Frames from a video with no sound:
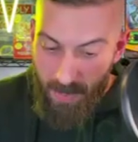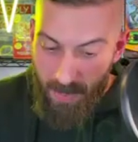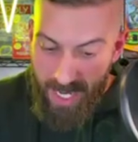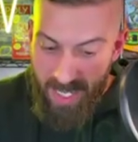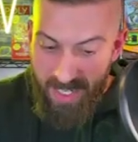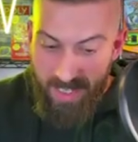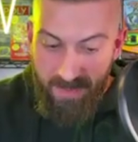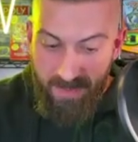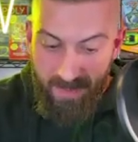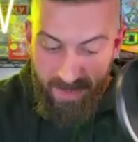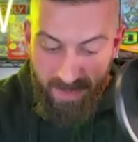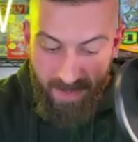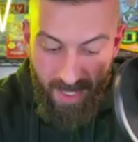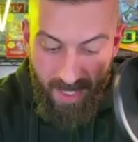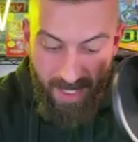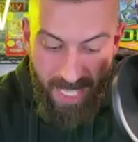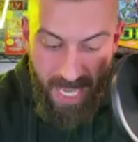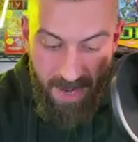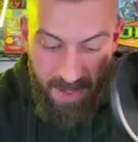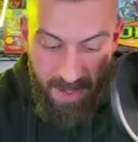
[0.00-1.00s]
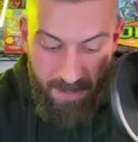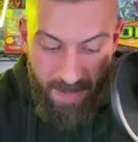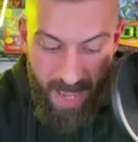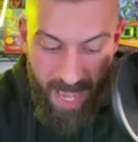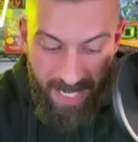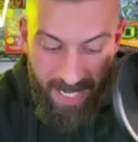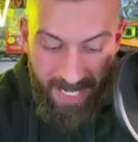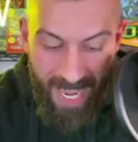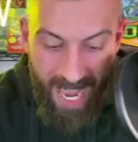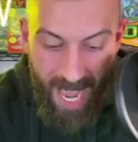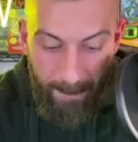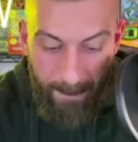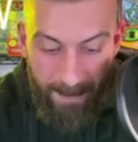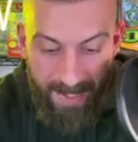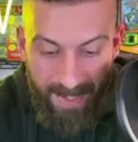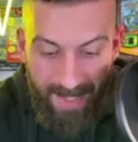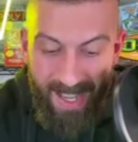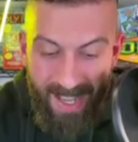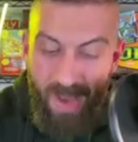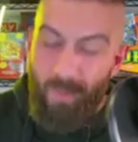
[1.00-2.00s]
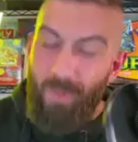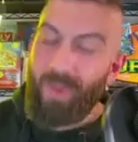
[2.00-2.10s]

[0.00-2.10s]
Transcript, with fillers: it? Can we make it happen? We